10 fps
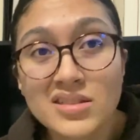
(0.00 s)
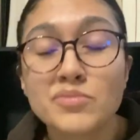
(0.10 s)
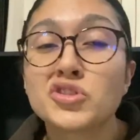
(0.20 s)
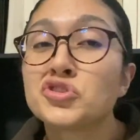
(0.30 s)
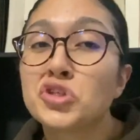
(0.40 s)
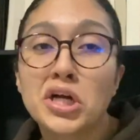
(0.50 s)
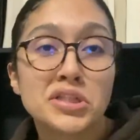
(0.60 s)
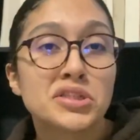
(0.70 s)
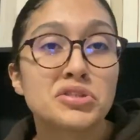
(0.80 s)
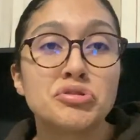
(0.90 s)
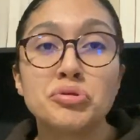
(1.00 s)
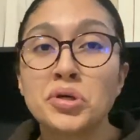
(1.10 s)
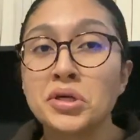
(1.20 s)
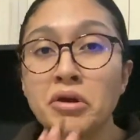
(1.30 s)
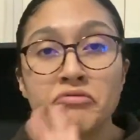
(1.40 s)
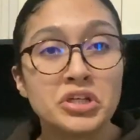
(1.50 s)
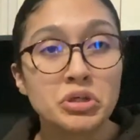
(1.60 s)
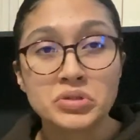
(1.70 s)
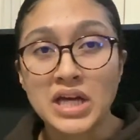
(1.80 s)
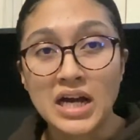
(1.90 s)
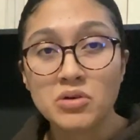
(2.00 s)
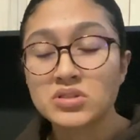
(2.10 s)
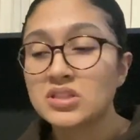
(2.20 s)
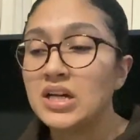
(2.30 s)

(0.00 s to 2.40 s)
I'm just trying to get videos out.